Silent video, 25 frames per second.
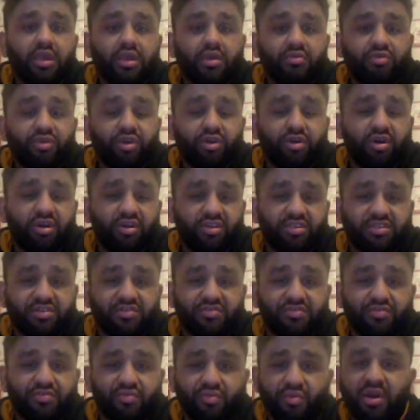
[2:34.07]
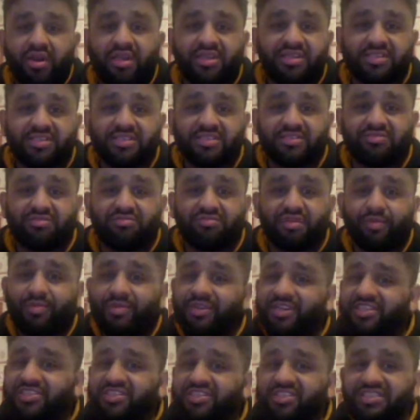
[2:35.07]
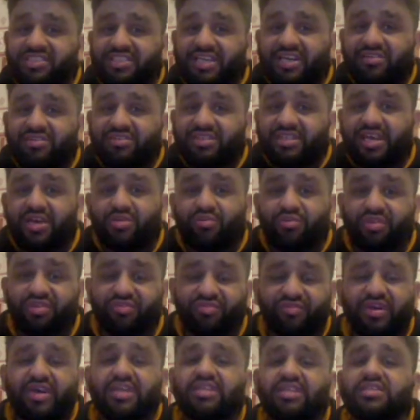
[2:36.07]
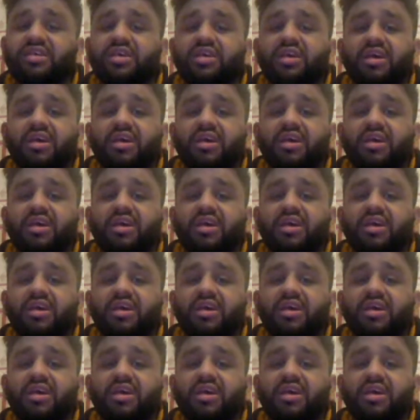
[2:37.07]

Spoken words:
regardless of what his reputation is outside with the fans,